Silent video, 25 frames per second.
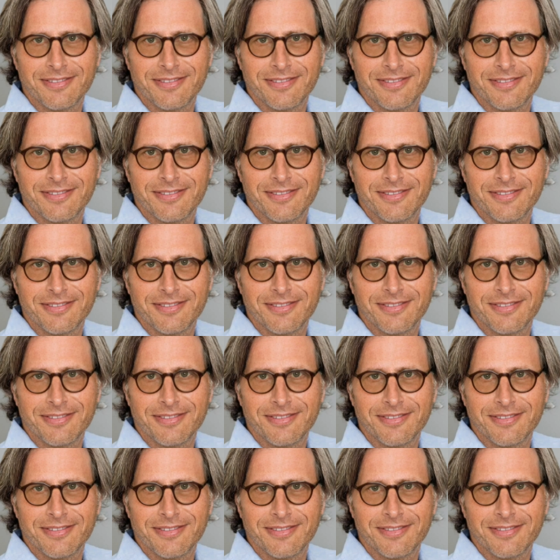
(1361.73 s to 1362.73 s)

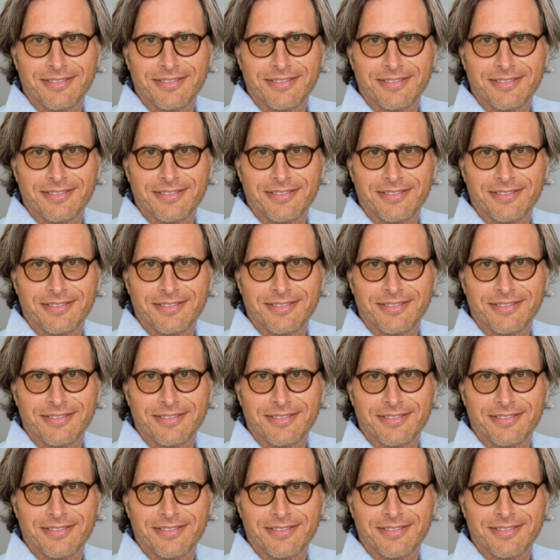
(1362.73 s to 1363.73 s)

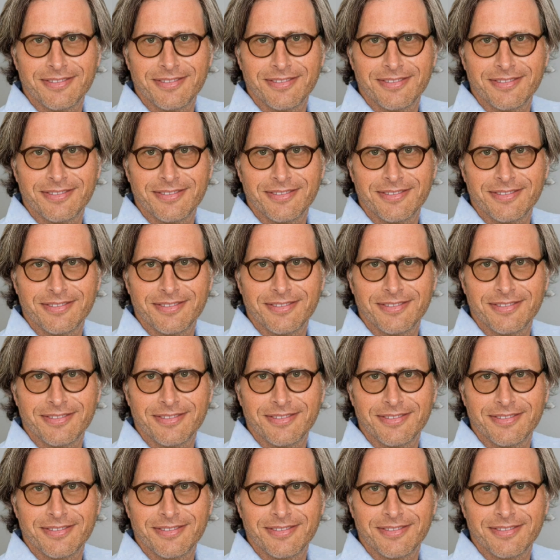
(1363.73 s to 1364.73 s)

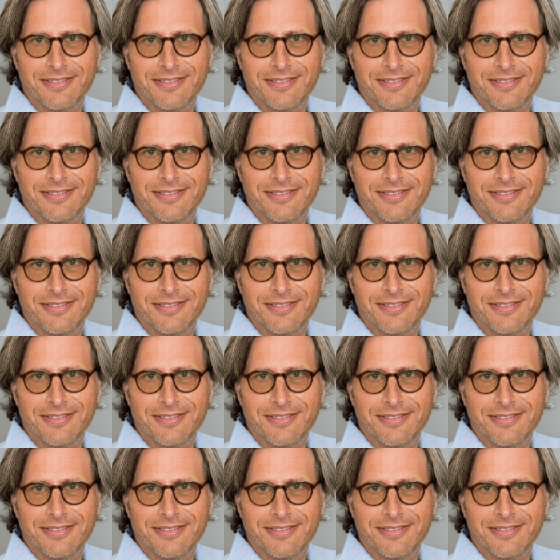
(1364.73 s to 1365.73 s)

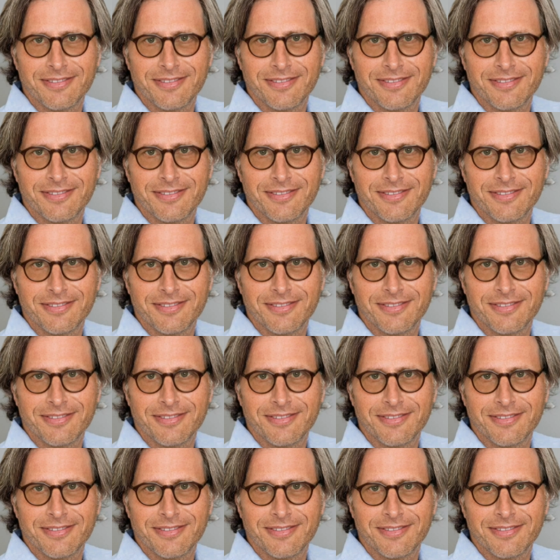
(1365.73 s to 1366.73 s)

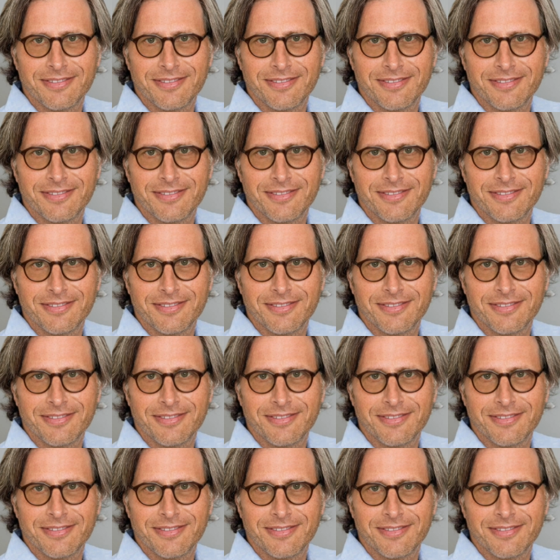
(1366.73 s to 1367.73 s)

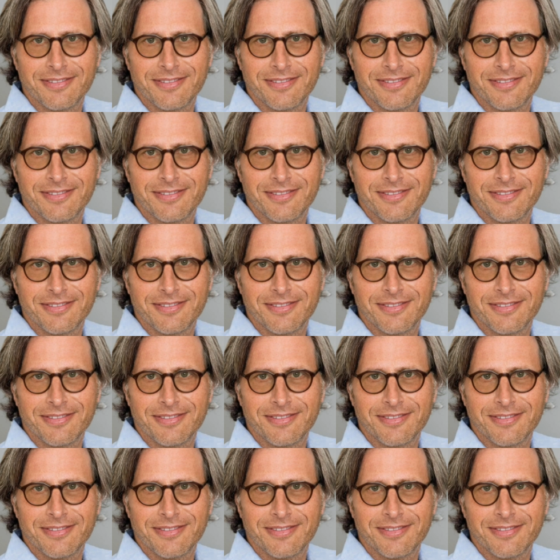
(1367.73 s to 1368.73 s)

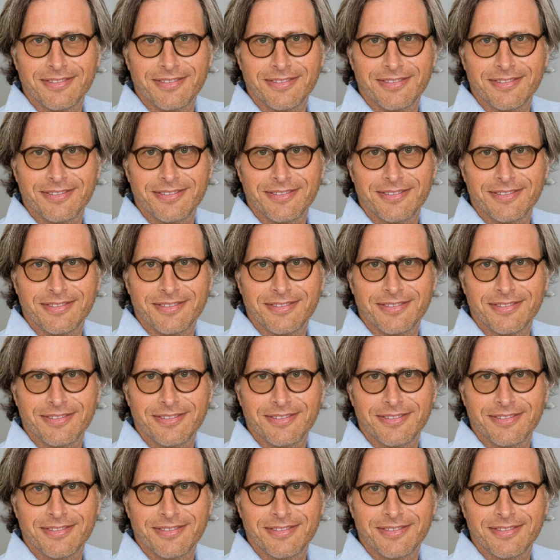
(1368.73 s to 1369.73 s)

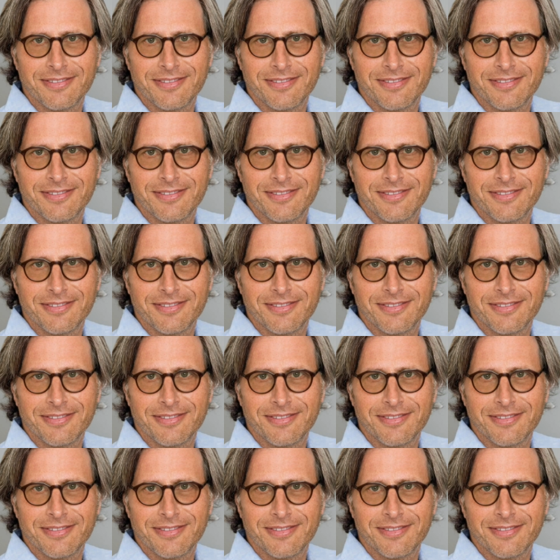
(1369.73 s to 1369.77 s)
The face doesn't move, so there is nothing to read.